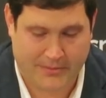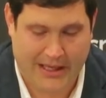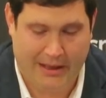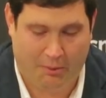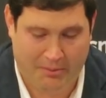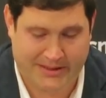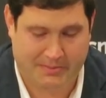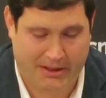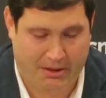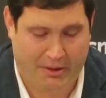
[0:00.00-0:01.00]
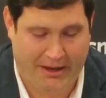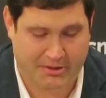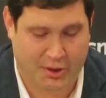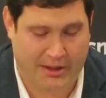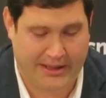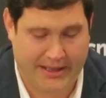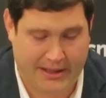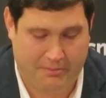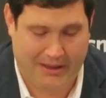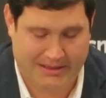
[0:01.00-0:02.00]
I will miss being around you on a
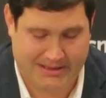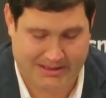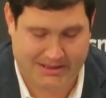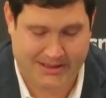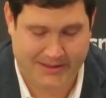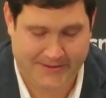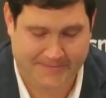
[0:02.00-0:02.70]
daily basis.